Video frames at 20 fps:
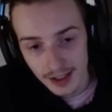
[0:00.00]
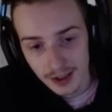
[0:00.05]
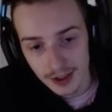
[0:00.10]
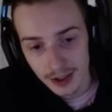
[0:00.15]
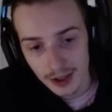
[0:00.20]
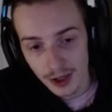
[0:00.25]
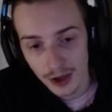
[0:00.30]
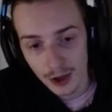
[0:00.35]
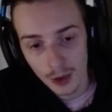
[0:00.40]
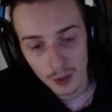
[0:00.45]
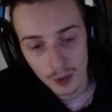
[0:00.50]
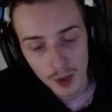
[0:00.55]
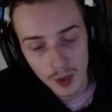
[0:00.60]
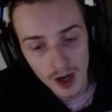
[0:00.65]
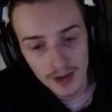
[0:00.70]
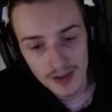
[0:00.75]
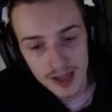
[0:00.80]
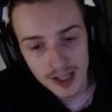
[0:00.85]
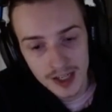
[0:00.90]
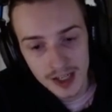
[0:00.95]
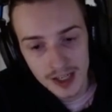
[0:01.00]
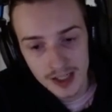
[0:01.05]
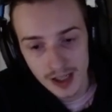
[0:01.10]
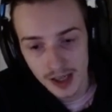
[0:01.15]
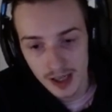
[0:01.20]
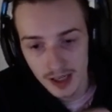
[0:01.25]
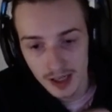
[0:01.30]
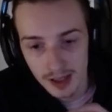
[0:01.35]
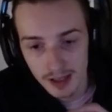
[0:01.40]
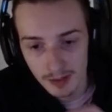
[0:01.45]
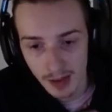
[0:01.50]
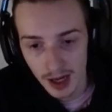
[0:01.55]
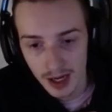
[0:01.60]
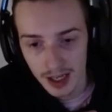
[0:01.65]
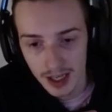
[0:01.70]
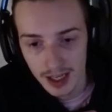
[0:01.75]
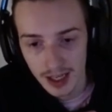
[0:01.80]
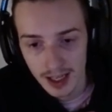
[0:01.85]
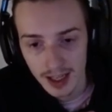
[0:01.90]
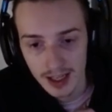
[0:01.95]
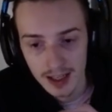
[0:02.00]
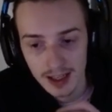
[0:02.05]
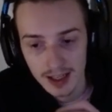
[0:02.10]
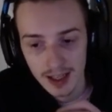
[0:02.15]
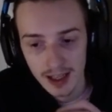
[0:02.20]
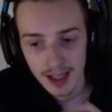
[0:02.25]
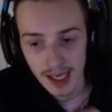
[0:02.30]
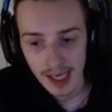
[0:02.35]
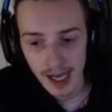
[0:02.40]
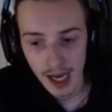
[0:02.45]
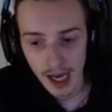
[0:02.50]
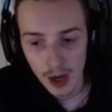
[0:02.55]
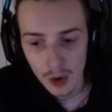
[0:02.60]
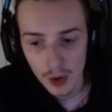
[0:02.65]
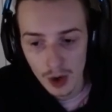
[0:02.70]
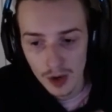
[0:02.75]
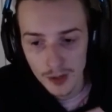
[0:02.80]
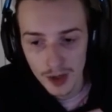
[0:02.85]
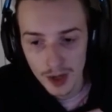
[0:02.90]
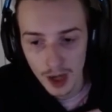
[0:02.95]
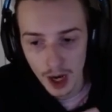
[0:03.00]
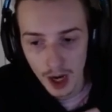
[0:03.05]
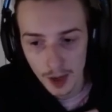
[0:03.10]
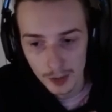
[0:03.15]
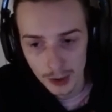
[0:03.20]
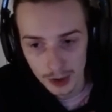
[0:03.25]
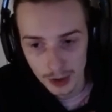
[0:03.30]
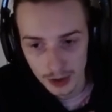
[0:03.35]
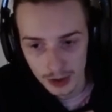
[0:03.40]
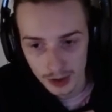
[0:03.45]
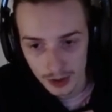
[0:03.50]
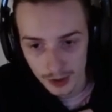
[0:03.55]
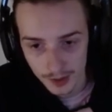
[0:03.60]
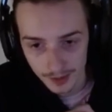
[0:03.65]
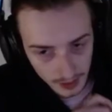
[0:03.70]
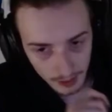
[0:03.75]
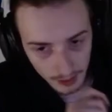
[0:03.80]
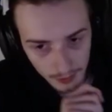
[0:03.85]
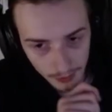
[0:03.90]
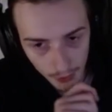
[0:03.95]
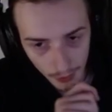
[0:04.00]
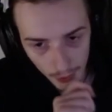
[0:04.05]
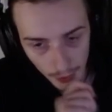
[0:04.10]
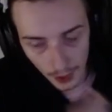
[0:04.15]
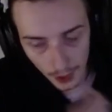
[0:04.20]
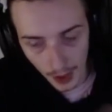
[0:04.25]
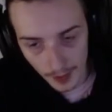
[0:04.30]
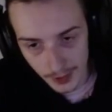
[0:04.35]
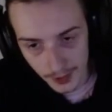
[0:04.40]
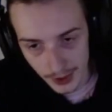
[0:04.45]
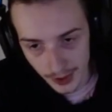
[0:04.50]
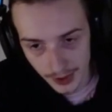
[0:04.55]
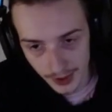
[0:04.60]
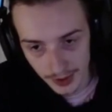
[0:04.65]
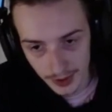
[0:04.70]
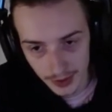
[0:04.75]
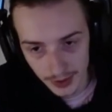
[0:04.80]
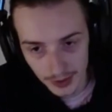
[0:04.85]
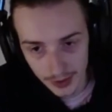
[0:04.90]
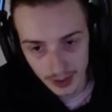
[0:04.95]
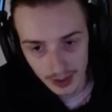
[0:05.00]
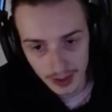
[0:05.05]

You're gonna go Rod of Ages and then Demonic, and now come the options. For your options,